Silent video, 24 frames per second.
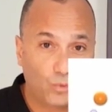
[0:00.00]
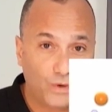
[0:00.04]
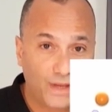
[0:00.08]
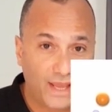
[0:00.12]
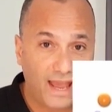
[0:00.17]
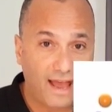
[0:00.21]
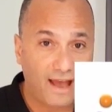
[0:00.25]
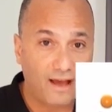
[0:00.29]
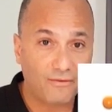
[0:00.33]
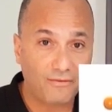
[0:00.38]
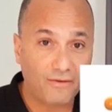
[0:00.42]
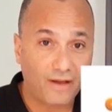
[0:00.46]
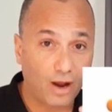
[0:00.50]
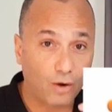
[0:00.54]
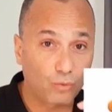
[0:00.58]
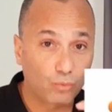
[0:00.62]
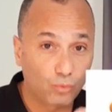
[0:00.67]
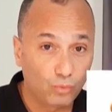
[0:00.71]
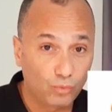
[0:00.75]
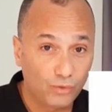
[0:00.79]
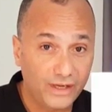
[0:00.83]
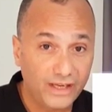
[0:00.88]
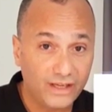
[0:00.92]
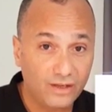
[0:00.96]
we have a
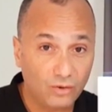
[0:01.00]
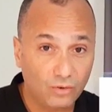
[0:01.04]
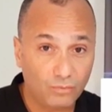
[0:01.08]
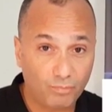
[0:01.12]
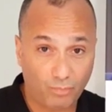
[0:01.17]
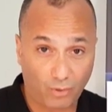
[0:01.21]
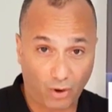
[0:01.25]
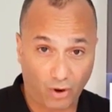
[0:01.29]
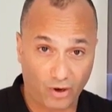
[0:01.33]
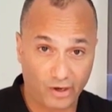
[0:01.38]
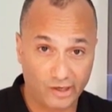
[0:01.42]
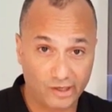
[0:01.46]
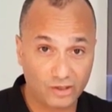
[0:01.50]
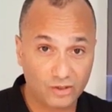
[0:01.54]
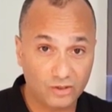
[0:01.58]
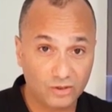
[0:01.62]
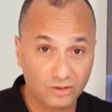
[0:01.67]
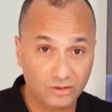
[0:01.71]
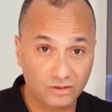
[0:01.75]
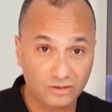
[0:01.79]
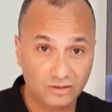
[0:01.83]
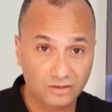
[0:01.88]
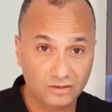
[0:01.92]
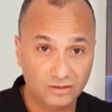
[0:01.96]
real
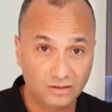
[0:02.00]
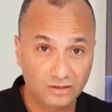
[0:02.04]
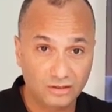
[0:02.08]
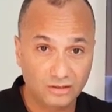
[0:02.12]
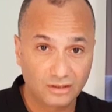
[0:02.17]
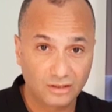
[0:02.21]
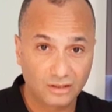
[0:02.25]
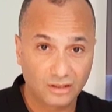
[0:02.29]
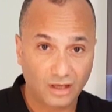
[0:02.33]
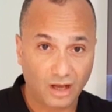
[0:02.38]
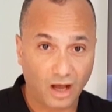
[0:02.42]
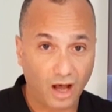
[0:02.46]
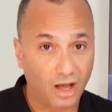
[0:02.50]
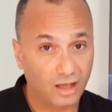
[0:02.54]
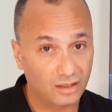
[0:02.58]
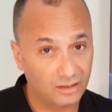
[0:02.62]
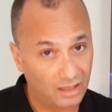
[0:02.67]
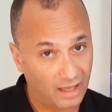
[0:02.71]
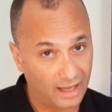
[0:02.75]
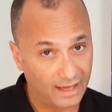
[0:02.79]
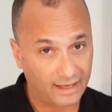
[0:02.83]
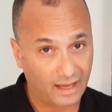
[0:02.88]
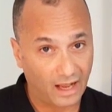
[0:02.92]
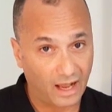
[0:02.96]
particle,
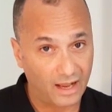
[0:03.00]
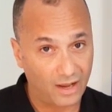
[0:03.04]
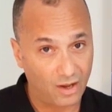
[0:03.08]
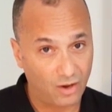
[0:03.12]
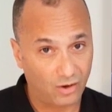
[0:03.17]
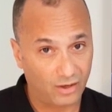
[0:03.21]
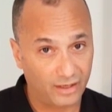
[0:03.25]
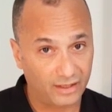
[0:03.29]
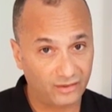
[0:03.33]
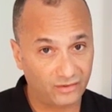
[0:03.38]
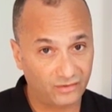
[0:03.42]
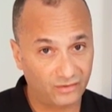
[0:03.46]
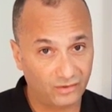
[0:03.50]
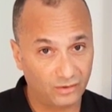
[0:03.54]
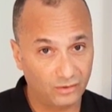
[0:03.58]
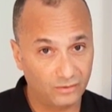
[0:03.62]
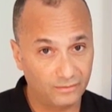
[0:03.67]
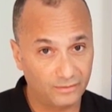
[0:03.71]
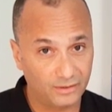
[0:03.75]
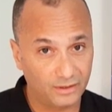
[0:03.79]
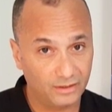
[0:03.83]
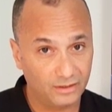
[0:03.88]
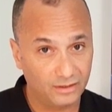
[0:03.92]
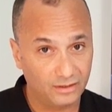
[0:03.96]
unlike ionic
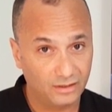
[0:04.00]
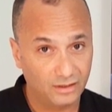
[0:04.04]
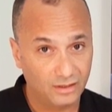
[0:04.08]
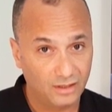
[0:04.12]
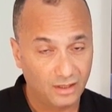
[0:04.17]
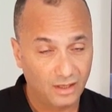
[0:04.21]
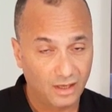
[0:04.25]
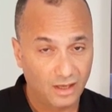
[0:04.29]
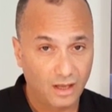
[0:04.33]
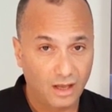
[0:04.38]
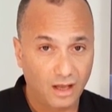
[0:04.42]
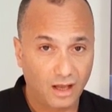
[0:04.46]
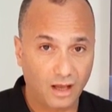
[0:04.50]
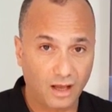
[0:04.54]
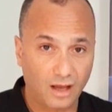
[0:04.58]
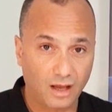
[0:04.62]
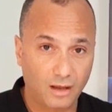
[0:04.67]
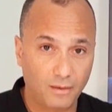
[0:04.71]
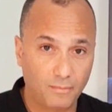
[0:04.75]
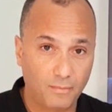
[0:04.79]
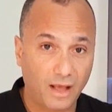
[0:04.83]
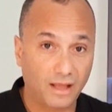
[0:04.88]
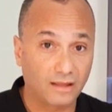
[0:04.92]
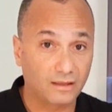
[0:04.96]
silver,
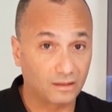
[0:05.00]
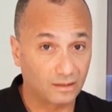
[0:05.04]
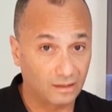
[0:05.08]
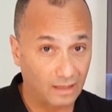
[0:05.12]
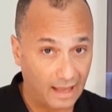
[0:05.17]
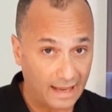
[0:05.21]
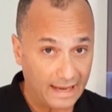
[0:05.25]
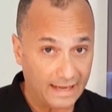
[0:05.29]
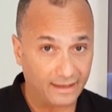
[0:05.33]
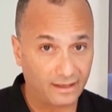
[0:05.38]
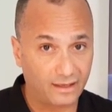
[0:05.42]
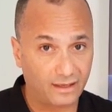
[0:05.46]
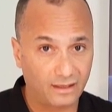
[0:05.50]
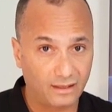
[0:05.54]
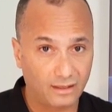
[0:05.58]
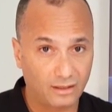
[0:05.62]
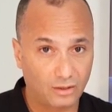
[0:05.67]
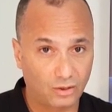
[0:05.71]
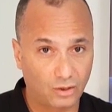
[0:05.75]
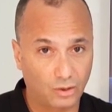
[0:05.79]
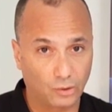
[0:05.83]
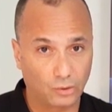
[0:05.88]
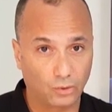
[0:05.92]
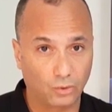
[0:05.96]
like
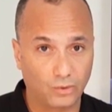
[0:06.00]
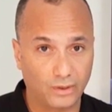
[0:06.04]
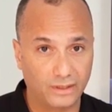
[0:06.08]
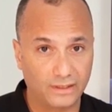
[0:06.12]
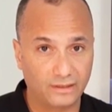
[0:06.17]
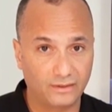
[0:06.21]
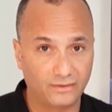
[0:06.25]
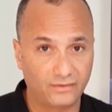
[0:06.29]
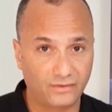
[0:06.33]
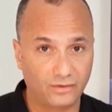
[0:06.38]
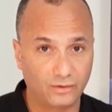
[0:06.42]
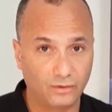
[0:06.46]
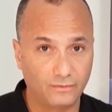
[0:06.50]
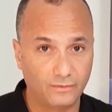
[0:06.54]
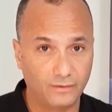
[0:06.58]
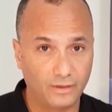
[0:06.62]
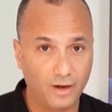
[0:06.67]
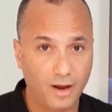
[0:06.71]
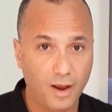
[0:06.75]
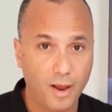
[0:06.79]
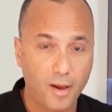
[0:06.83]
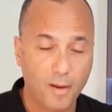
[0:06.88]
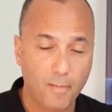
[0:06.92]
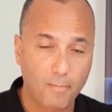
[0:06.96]
colloidal
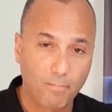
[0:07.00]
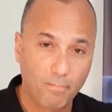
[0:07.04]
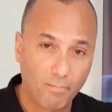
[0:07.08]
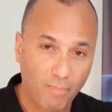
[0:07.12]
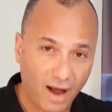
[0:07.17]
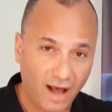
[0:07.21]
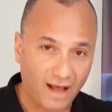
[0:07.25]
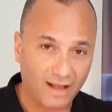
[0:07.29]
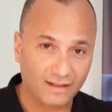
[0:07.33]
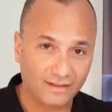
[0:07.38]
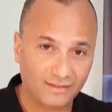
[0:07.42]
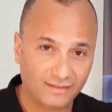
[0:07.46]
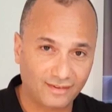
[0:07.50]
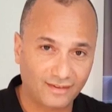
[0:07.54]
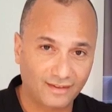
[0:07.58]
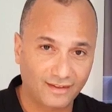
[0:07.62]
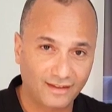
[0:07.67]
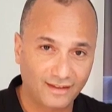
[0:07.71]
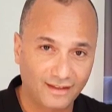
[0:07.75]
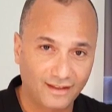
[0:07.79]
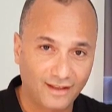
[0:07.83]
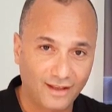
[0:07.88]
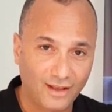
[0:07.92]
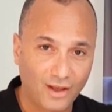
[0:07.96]
silver, but
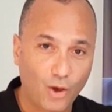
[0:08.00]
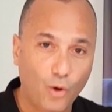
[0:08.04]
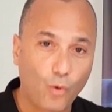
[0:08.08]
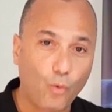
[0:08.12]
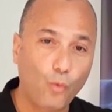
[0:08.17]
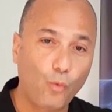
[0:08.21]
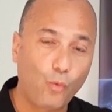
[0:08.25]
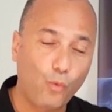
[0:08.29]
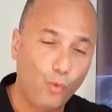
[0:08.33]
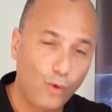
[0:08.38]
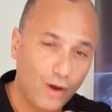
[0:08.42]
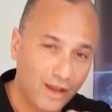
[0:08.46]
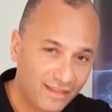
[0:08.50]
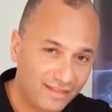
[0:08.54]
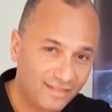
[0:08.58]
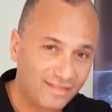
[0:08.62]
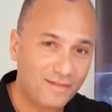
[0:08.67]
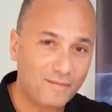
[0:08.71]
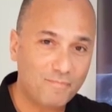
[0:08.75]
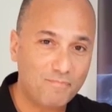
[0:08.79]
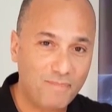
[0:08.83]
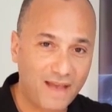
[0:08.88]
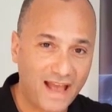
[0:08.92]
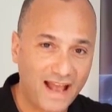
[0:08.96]
with
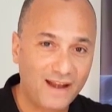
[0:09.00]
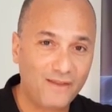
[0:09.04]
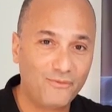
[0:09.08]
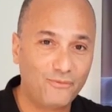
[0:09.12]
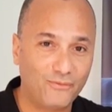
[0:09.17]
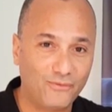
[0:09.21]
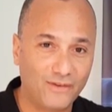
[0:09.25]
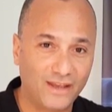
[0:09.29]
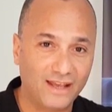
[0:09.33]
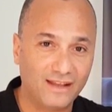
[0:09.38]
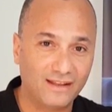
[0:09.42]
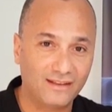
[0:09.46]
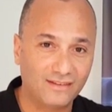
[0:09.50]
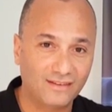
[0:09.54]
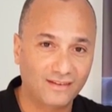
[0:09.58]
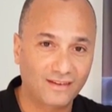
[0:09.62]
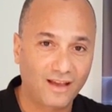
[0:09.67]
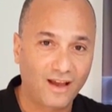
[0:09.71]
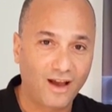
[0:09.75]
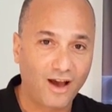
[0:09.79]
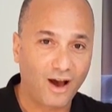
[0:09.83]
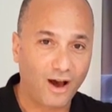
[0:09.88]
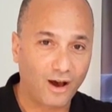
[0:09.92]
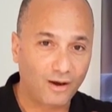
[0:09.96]
the benefit
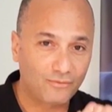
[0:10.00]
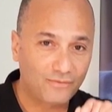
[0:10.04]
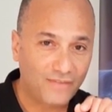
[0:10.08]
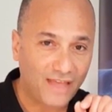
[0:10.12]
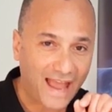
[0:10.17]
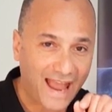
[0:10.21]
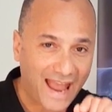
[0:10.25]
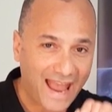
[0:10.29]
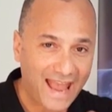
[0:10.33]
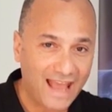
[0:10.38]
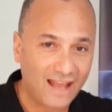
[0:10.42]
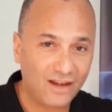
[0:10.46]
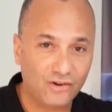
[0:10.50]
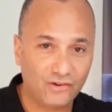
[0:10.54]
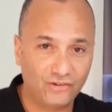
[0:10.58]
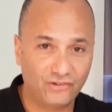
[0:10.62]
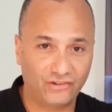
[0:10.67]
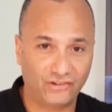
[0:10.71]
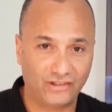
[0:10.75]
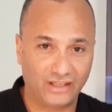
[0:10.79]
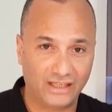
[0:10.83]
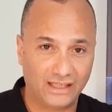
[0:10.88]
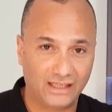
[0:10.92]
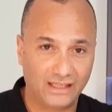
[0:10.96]
of the
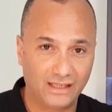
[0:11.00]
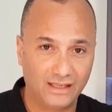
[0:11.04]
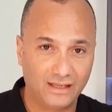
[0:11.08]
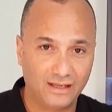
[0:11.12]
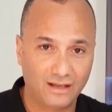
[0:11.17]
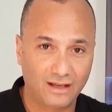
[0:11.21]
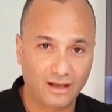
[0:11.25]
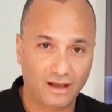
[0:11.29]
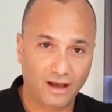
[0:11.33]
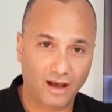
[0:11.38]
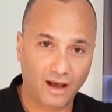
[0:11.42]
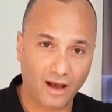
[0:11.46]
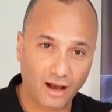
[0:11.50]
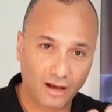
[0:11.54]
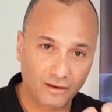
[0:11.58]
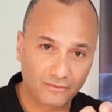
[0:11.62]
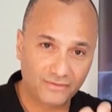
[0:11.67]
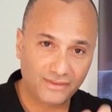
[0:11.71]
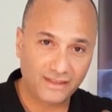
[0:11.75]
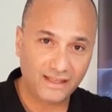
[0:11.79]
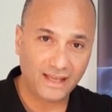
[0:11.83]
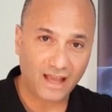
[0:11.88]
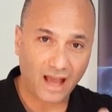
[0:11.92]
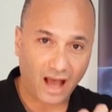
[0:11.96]
energy of
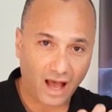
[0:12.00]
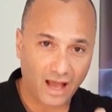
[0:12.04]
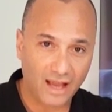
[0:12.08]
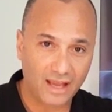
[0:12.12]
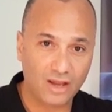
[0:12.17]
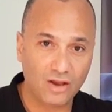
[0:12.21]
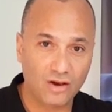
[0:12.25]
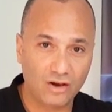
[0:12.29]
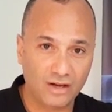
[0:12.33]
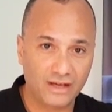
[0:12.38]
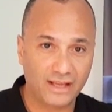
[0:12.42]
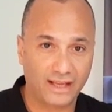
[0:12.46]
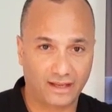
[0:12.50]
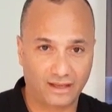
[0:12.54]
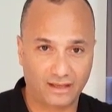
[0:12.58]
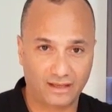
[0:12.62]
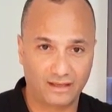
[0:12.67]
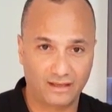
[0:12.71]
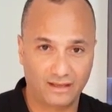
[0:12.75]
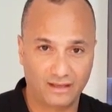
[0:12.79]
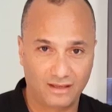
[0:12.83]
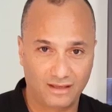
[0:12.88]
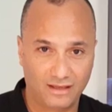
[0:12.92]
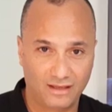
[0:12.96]
the ionic